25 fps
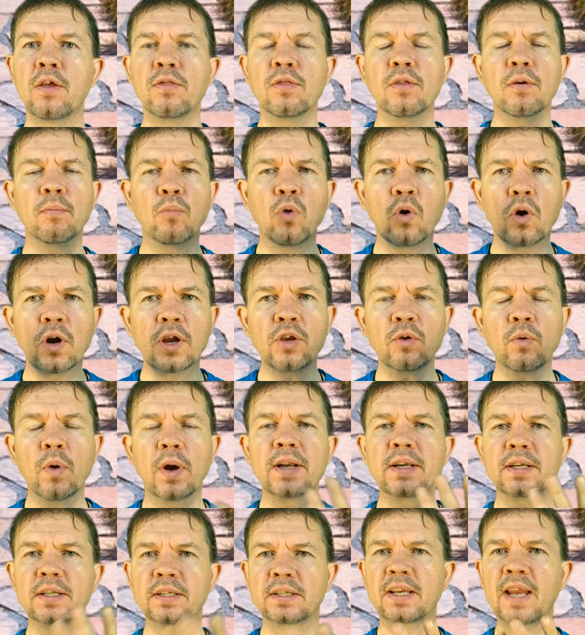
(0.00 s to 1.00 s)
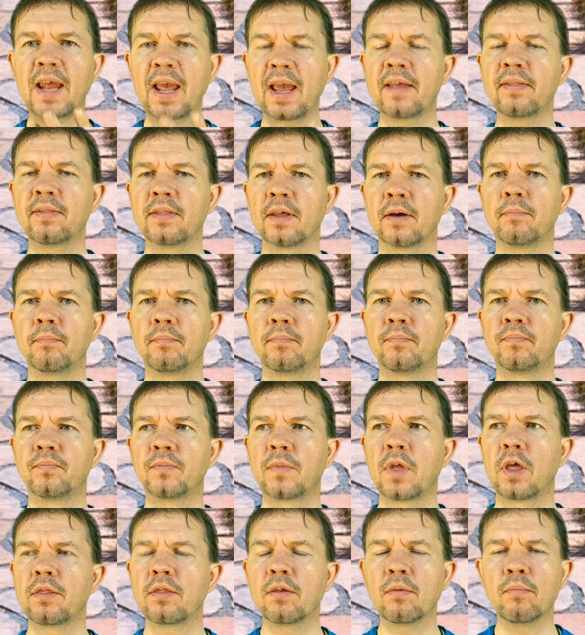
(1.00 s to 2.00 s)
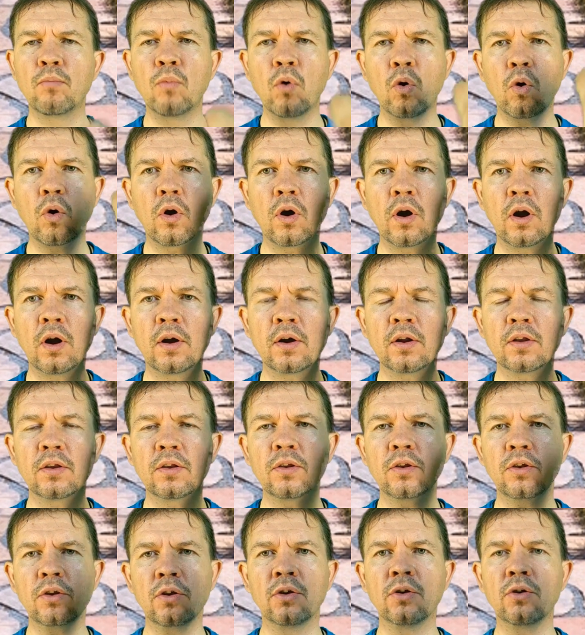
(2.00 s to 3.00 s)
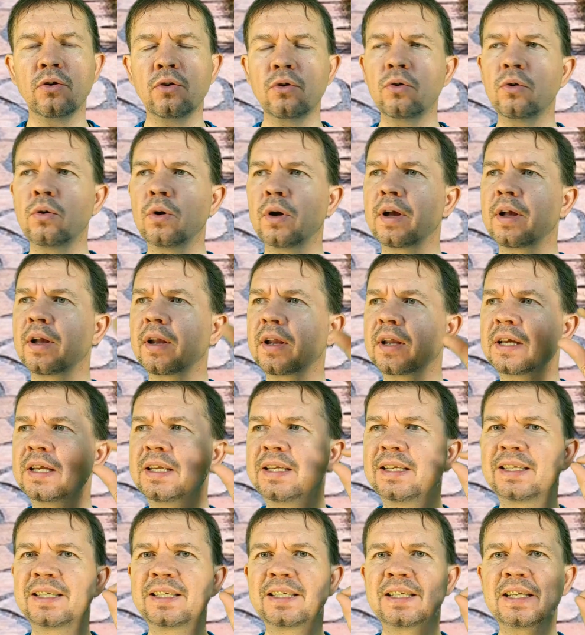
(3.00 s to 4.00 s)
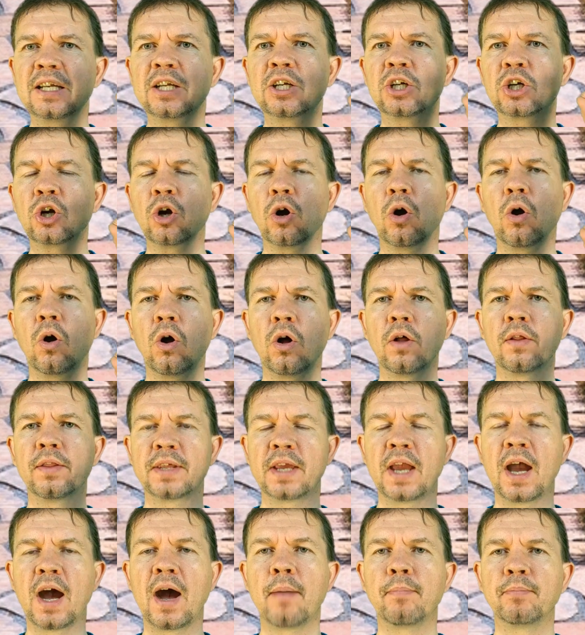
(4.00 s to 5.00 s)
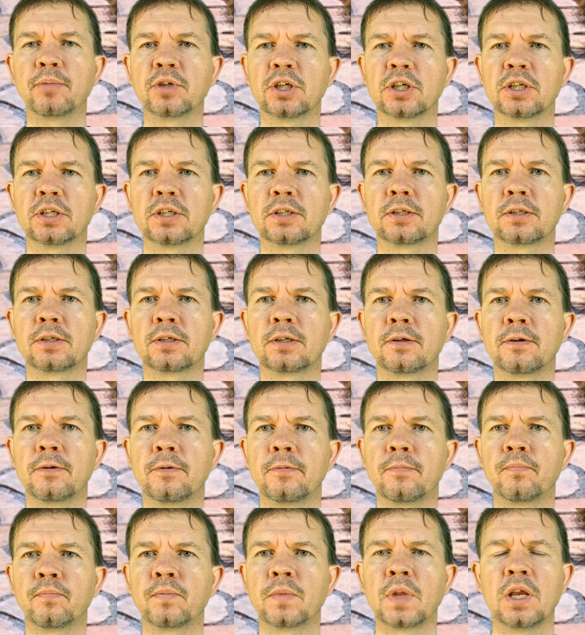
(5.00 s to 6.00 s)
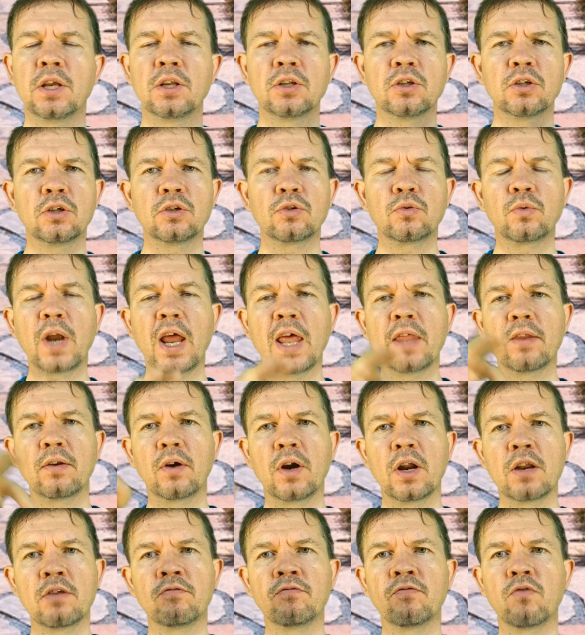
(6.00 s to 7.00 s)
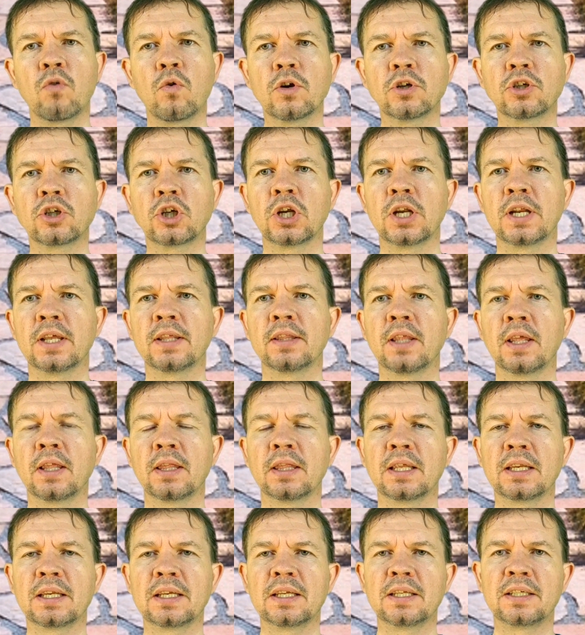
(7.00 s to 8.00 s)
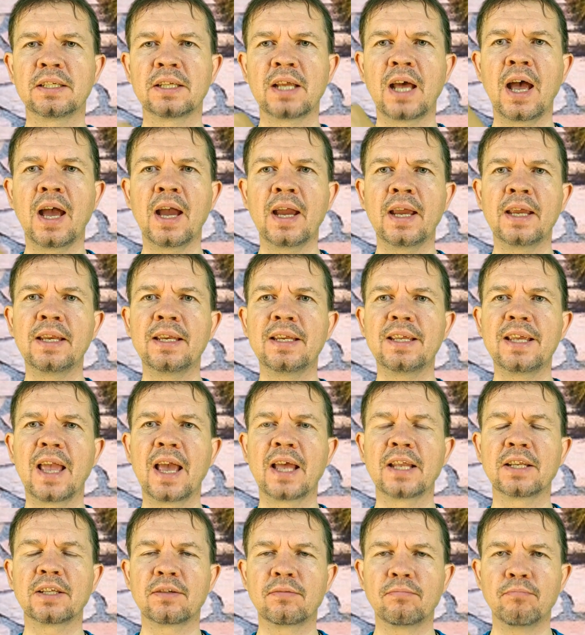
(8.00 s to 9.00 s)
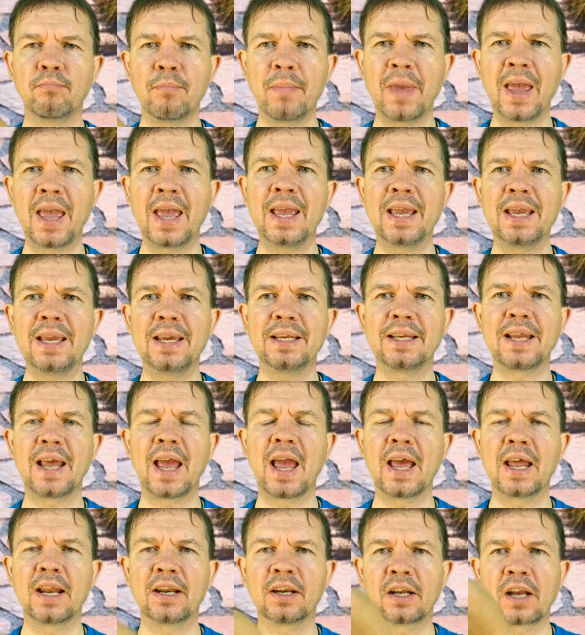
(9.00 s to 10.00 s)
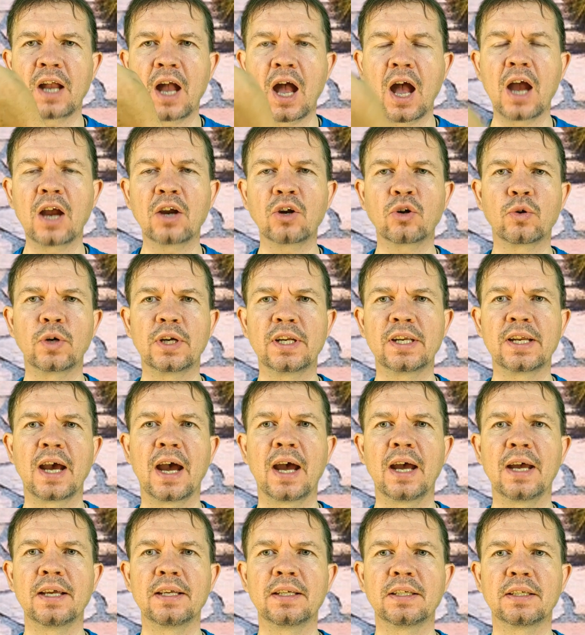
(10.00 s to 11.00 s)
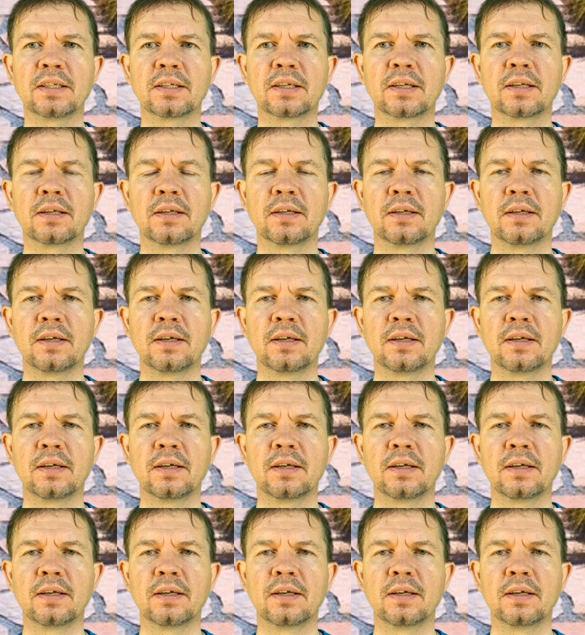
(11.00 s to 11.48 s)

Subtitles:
the more you understand them, the more you consider all the options. So it's rather unfortunate that the design gets made and concretized